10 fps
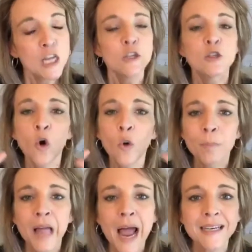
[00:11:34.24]
Don't
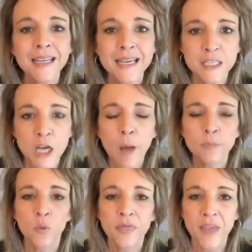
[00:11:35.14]
blindly
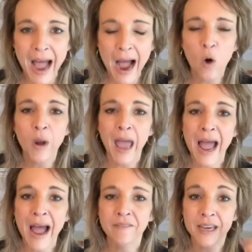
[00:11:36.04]
adopt without
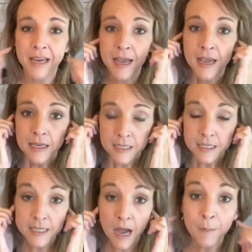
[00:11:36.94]
having
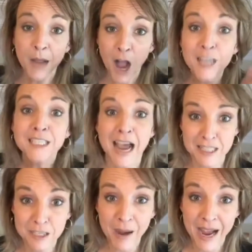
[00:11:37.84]
some
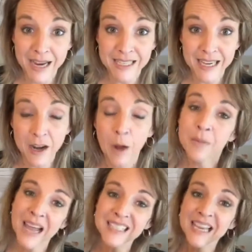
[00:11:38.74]
context behind it. Now, I'm
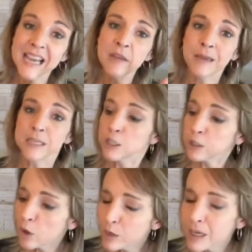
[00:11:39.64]
not saying be
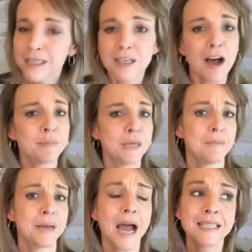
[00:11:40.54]
slow to adopt.
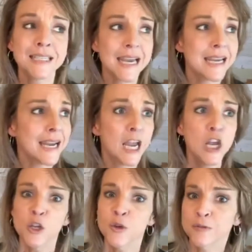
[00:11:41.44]
I'm not saying
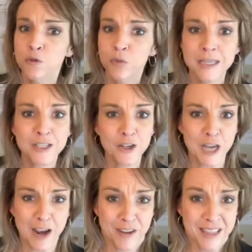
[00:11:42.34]
you have to research
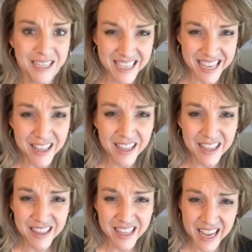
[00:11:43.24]
everything to
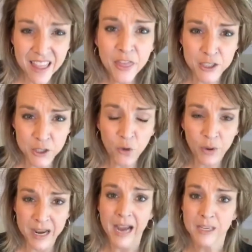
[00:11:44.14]
the nth
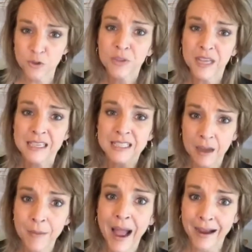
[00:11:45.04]
degree. I do think
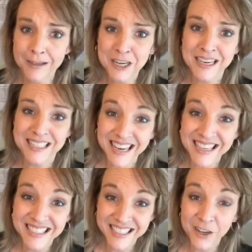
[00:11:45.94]
some action is
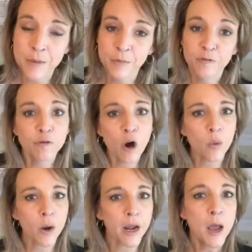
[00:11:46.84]
necessary to move forward.